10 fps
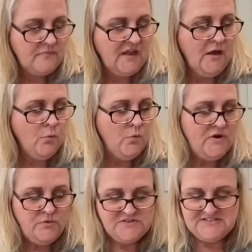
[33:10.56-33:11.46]
And we
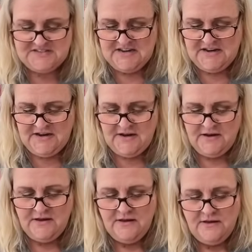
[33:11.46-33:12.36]
will see
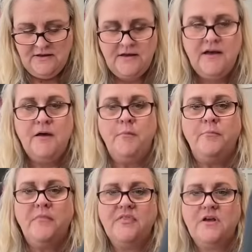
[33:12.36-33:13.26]

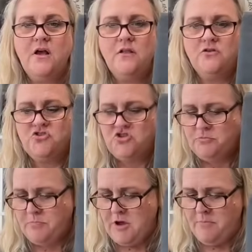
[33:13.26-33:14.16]
the colors
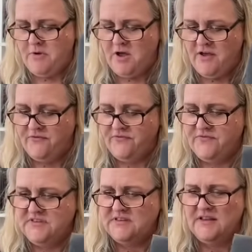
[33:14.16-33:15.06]
should pop off.
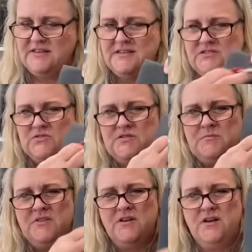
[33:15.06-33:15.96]
Like these are some
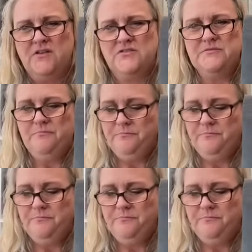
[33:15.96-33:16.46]
of the colors.